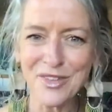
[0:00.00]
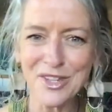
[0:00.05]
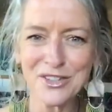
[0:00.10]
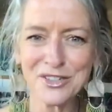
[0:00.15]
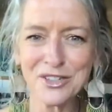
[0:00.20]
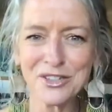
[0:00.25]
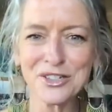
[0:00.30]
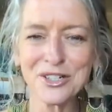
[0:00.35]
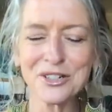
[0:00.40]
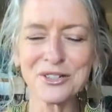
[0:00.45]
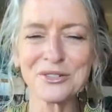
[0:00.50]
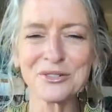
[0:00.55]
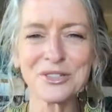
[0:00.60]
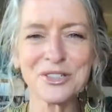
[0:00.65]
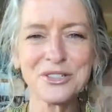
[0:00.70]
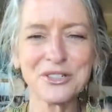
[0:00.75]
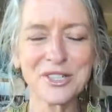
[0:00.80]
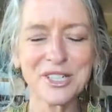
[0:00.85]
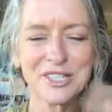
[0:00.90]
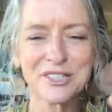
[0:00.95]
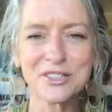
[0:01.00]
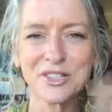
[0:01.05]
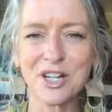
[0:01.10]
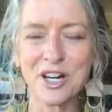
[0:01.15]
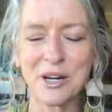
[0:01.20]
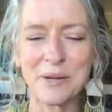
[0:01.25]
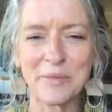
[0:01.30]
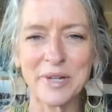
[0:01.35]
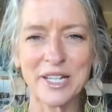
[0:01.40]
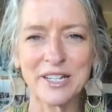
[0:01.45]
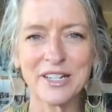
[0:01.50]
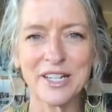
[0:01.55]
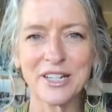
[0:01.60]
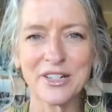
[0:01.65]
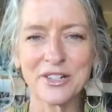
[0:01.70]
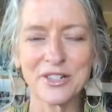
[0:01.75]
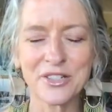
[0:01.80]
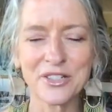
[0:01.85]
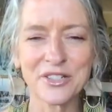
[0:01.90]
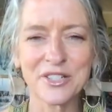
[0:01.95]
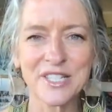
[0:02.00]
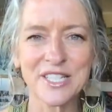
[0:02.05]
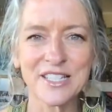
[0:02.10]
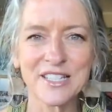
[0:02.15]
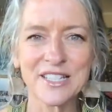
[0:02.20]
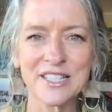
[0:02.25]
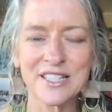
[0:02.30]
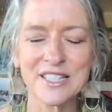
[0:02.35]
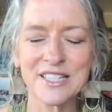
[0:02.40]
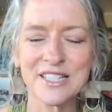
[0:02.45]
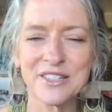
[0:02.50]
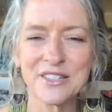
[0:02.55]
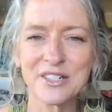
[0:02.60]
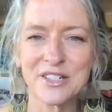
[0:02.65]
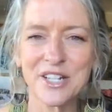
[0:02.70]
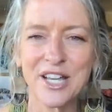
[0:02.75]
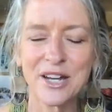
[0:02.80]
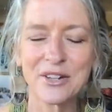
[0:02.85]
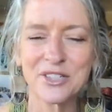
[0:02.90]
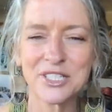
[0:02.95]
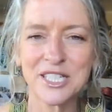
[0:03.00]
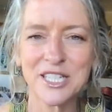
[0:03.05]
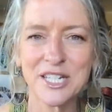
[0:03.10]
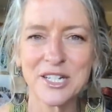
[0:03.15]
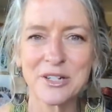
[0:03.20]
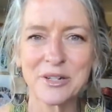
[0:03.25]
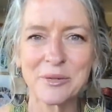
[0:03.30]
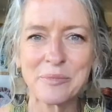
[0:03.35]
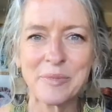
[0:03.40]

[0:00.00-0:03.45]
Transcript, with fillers: you know, you can comment. I know you'll see this either now or later,